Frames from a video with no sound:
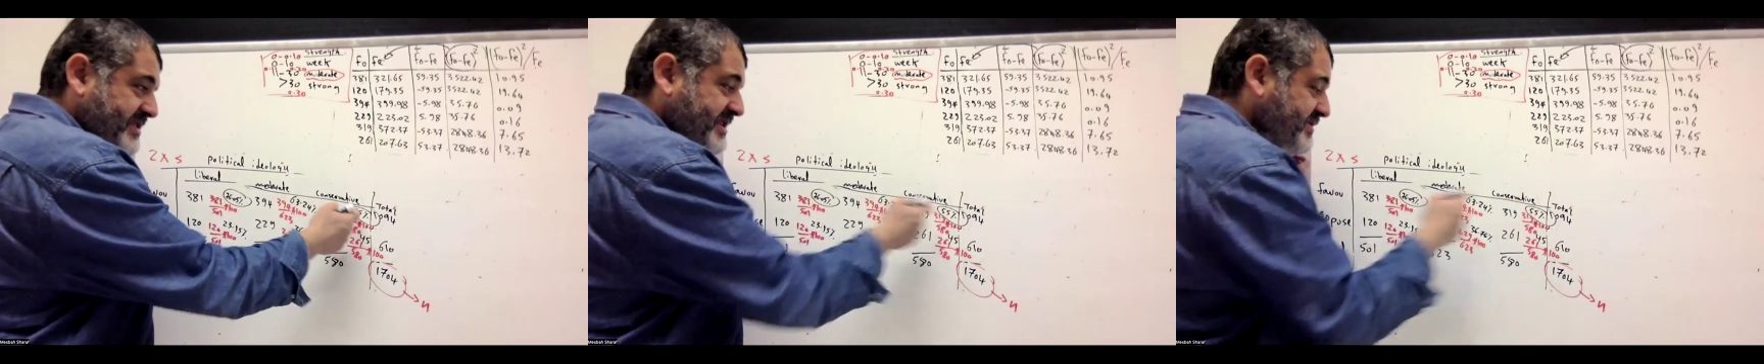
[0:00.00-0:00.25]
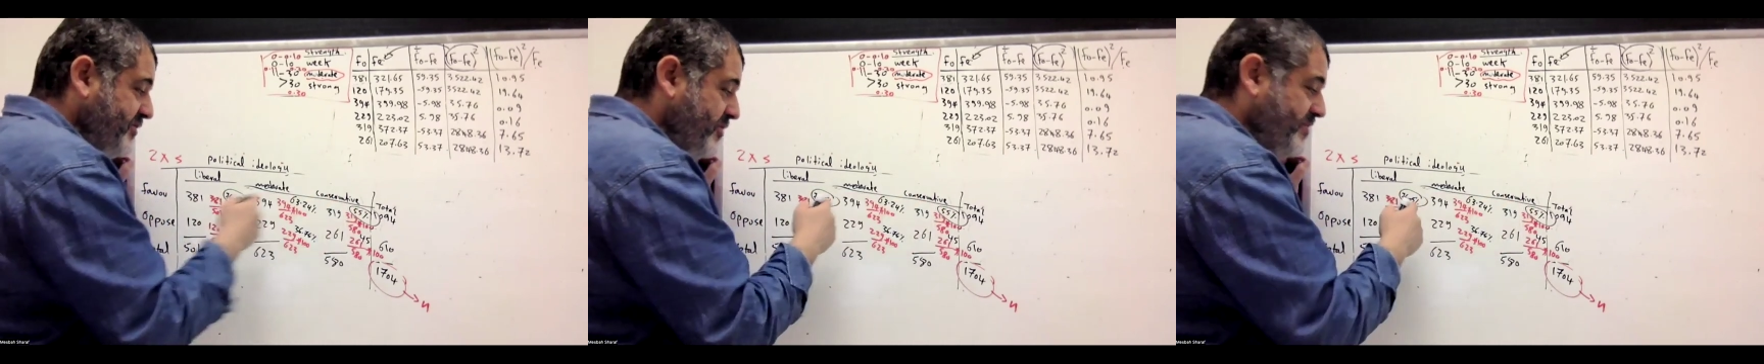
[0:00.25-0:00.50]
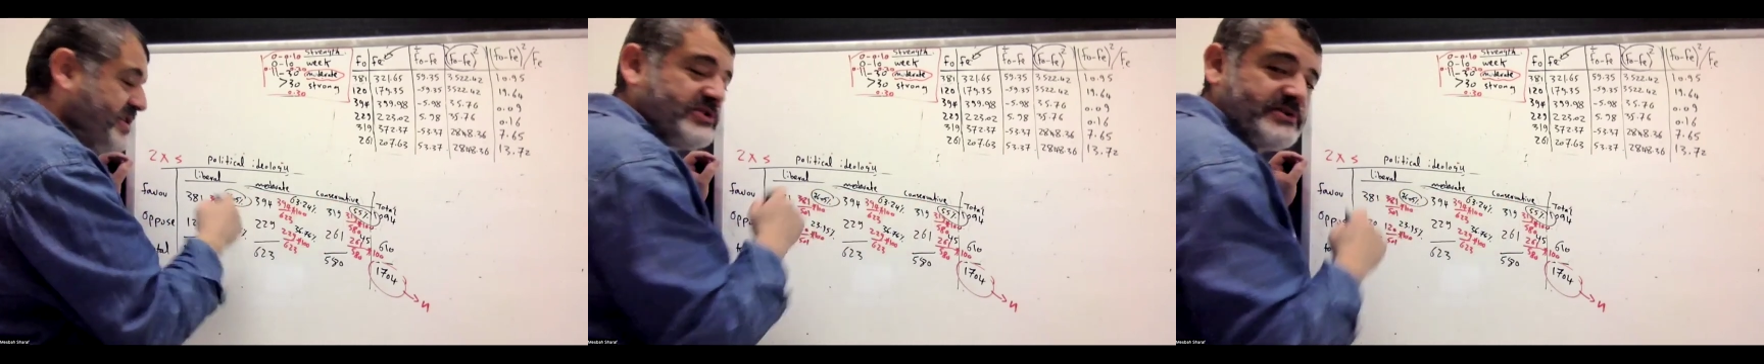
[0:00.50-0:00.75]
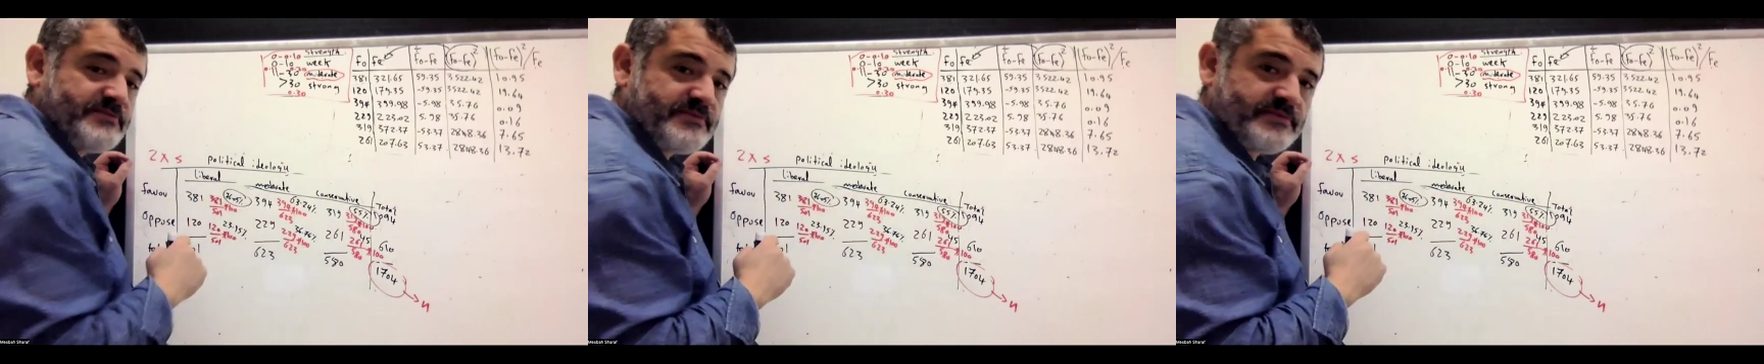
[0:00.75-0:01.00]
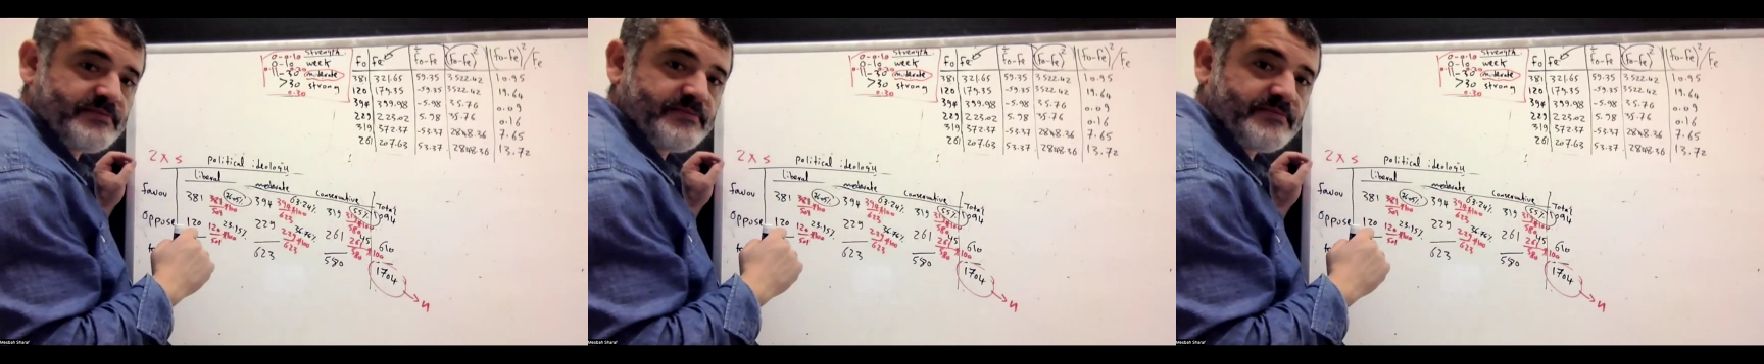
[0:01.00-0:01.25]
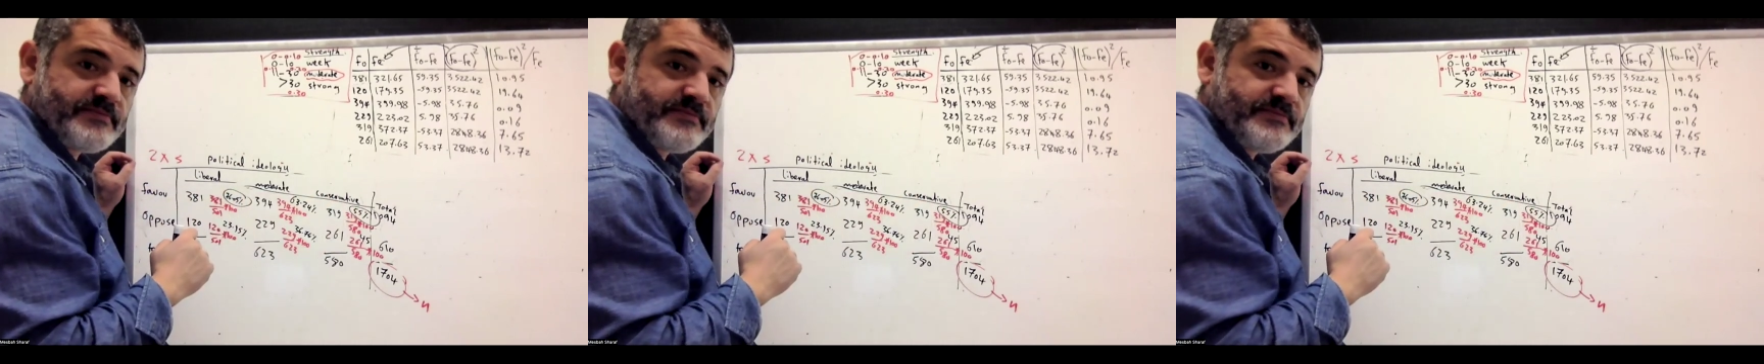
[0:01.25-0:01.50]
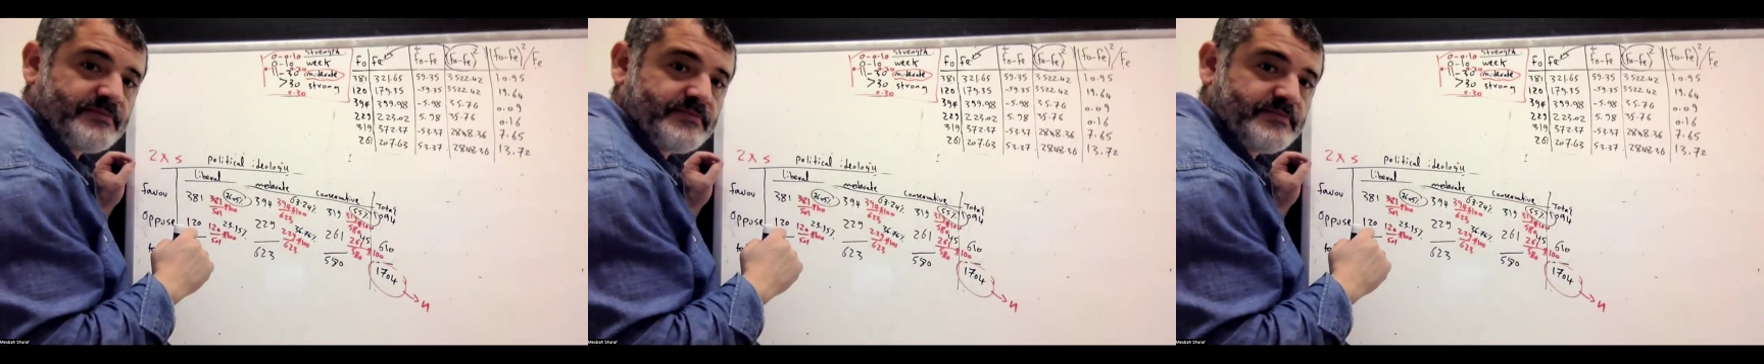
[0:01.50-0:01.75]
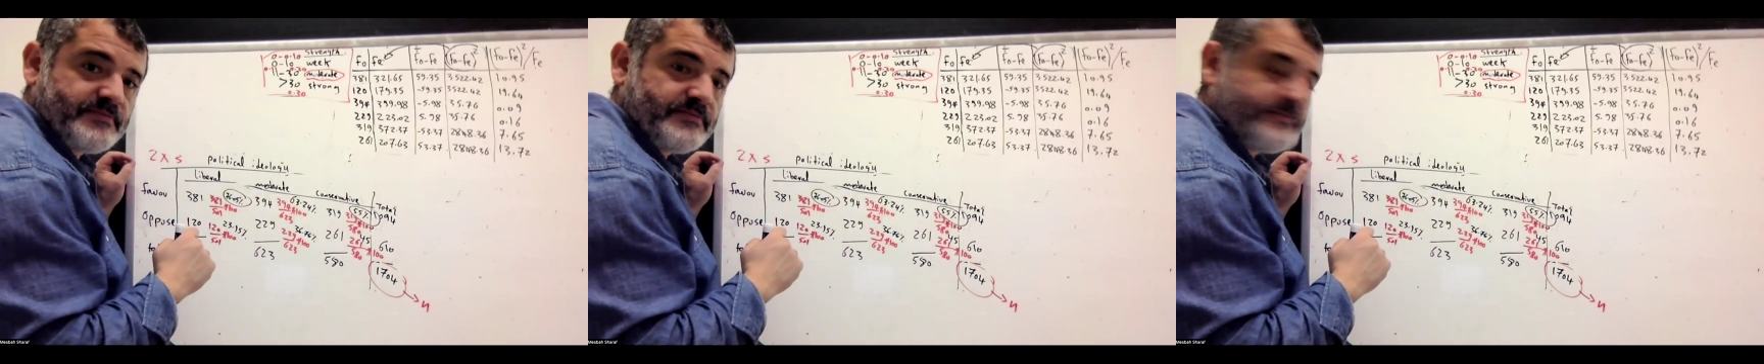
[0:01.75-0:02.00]
this from this.
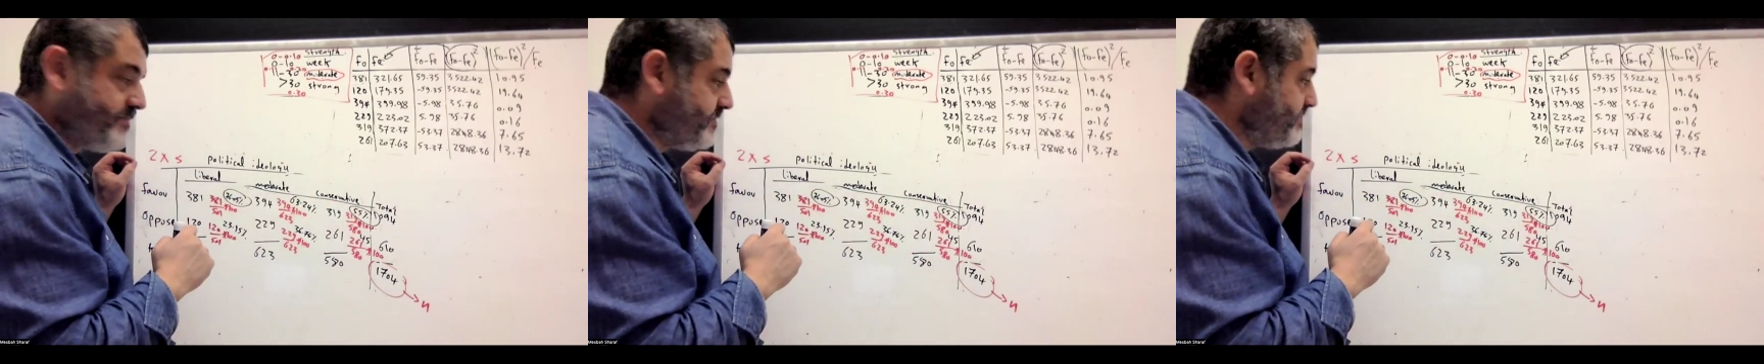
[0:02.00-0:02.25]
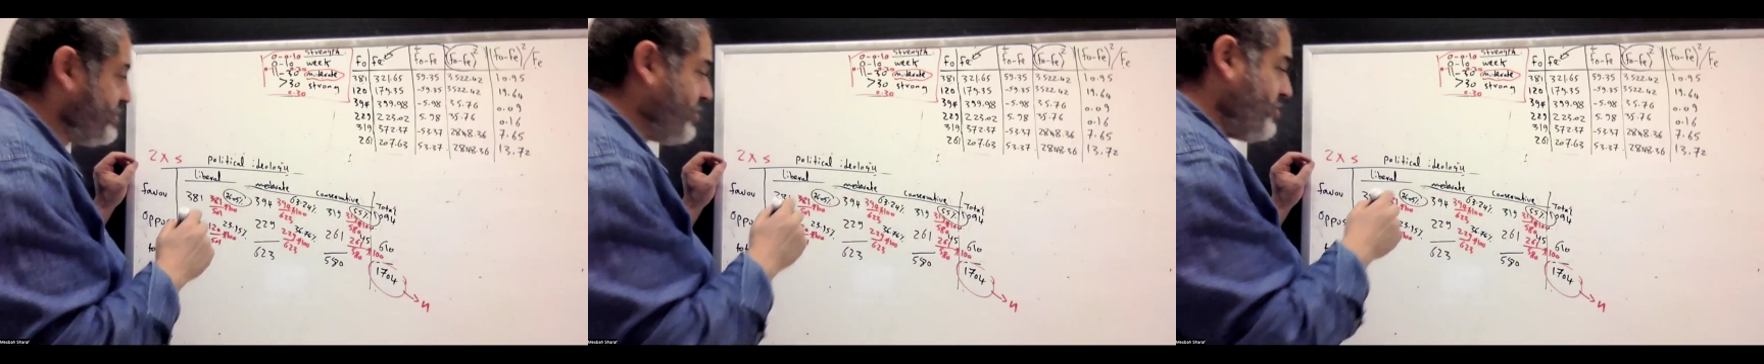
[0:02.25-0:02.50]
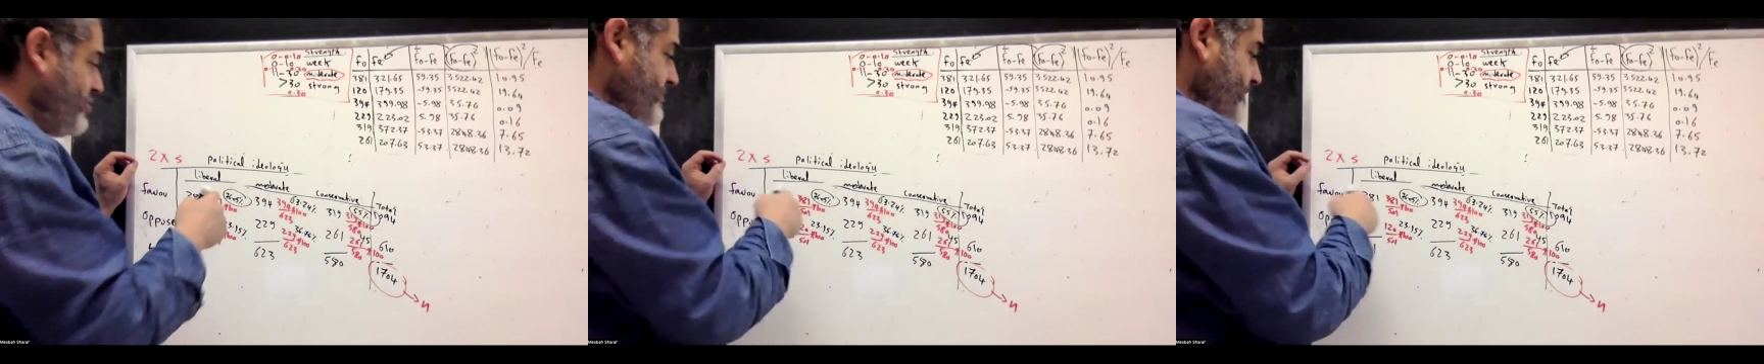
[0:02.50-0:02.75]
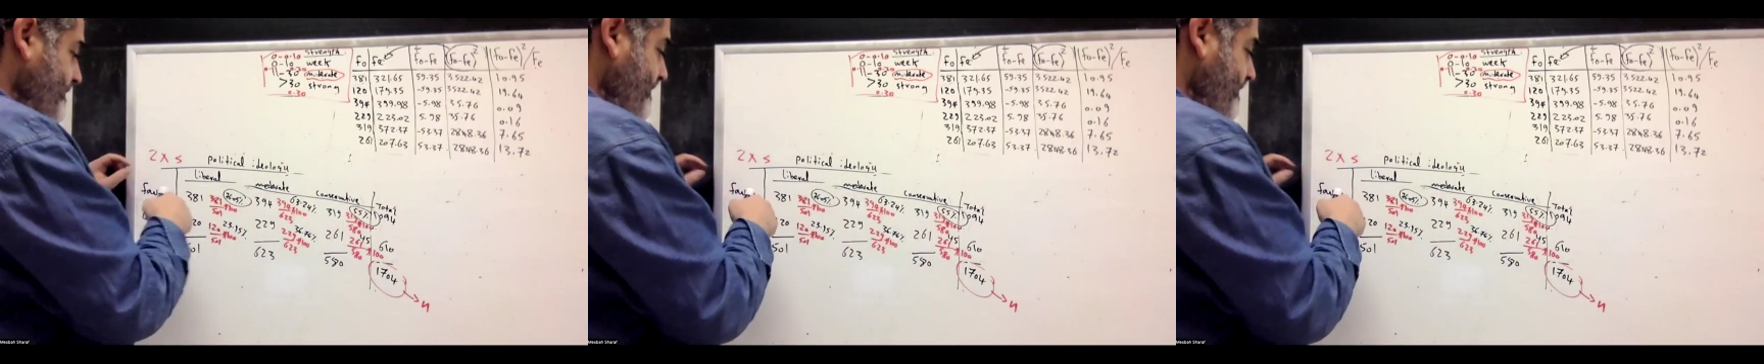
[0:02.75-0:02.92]
So